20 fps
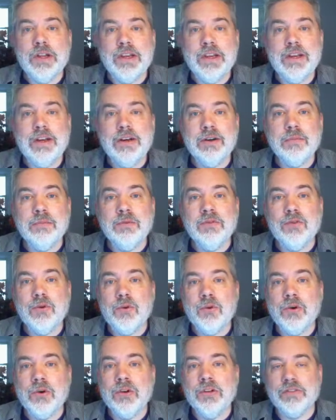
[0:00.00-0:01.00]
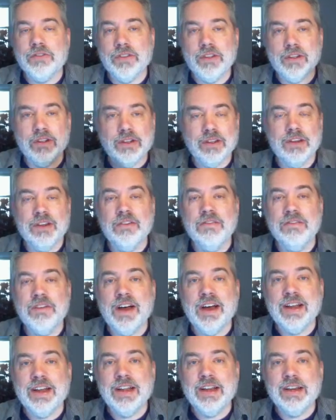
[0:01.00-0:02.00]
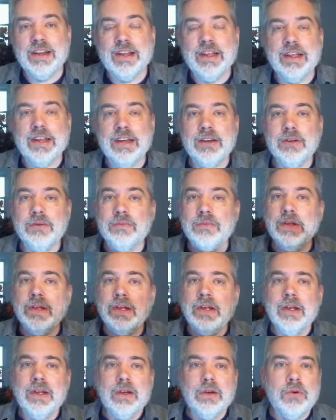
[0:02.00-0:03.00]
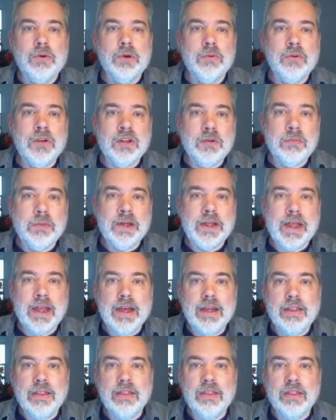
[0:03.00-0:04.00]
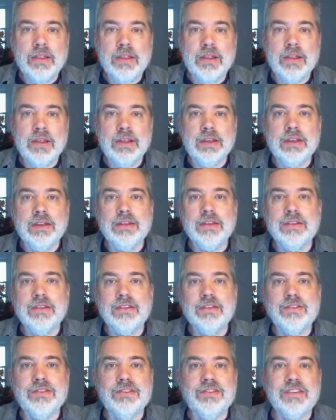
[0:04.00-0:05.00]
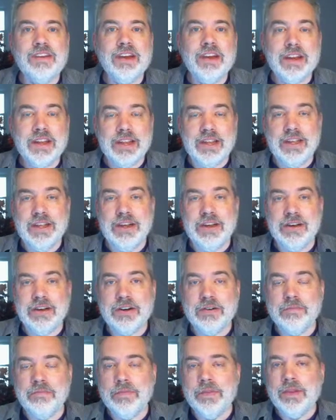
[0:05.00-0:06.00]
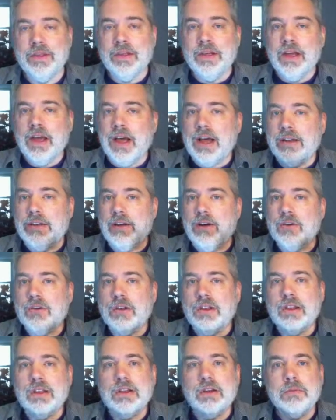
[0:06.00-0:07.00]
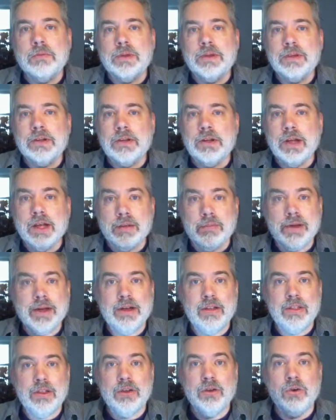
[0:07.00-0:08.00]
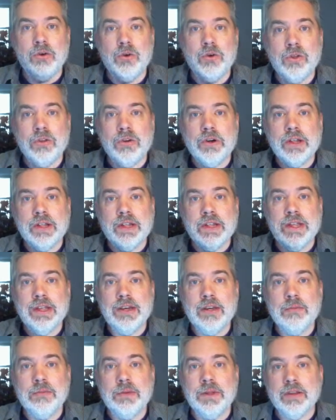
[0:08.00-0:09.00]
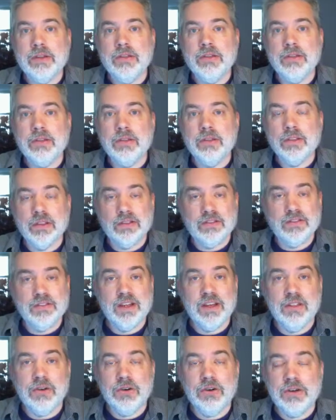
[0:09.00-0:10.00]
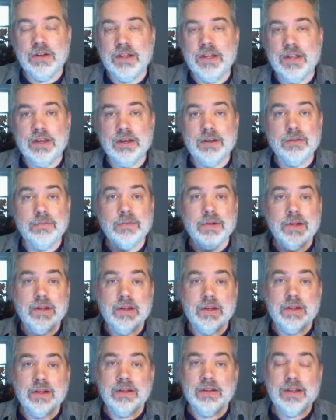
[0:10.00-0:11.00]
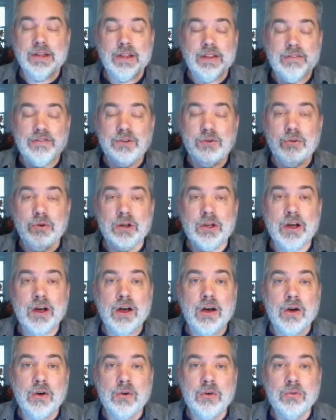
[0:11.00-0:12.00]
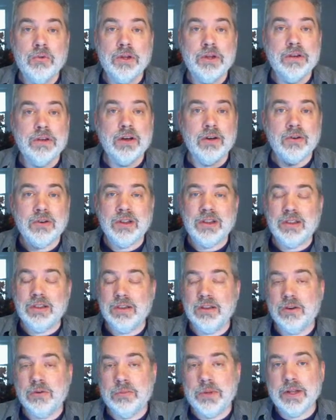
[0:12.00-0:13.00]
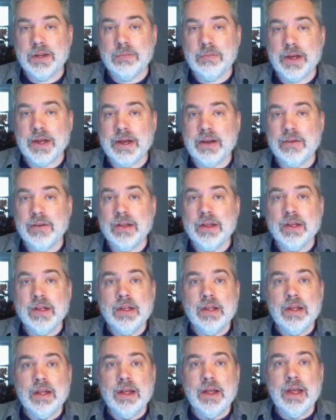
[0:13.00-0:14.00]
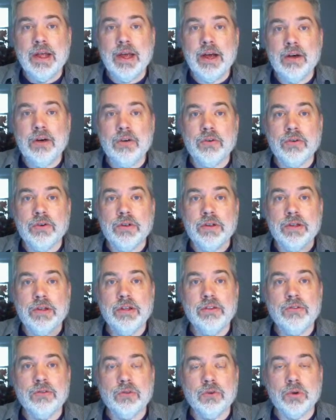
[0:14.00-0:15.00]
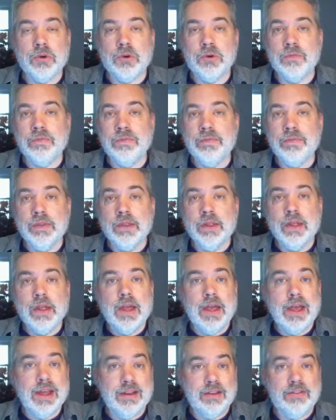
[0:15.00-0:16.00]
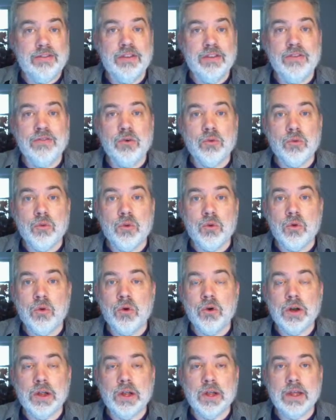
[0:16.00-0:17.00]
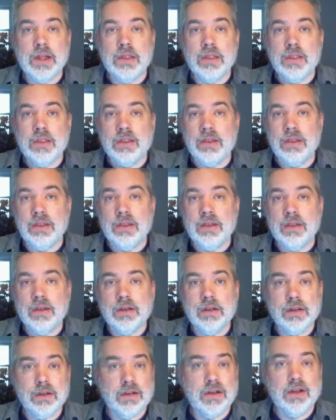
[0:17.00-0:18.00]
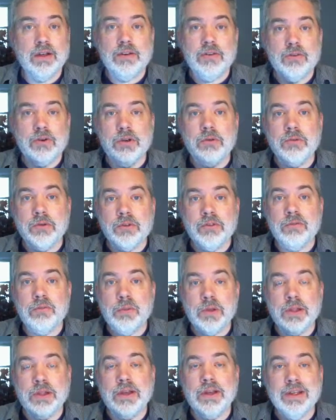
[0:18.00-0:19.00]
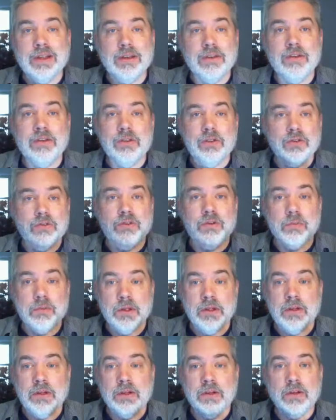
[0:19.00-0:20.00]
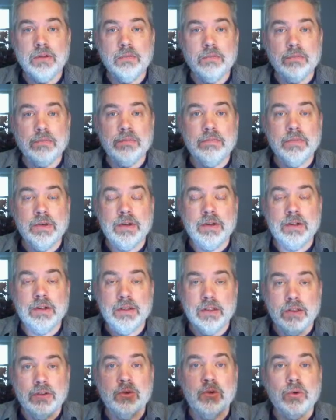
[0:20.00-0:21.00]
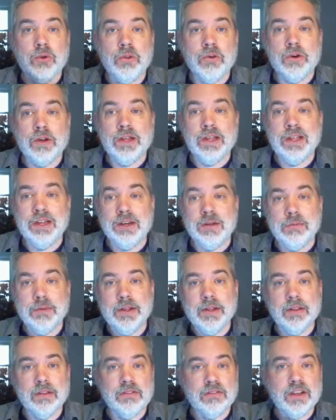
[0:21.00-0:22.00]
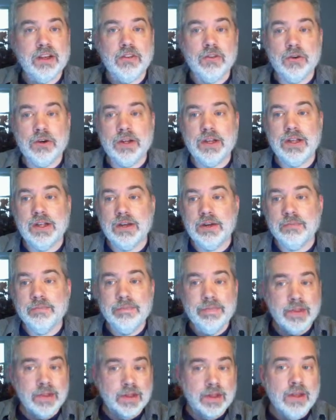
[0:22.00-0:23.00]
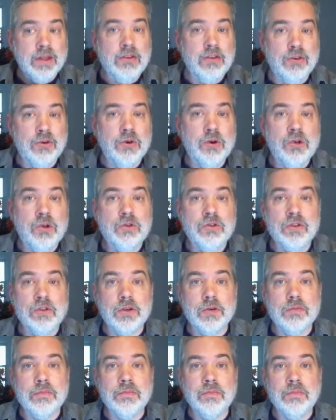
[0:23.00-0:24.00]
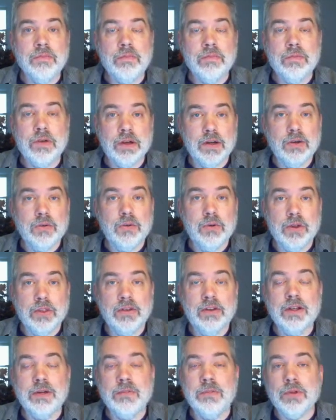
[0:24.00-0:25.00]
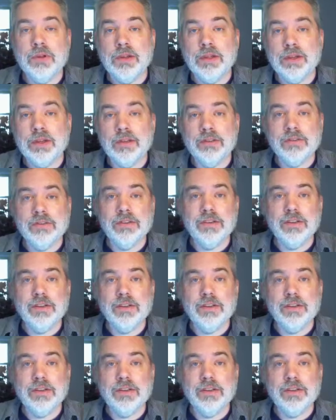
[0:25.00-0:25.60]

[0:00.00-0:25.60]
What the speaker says: here before us the divided kingdom. When we began the study here, I talked a little bit about the northern kingdom and the southern kingdom. If you recall, we talked a little bit about how Israel had a civil war and the country was split in two from the northern kingdom and the southern kingdom. Jerusalem, where the temple is,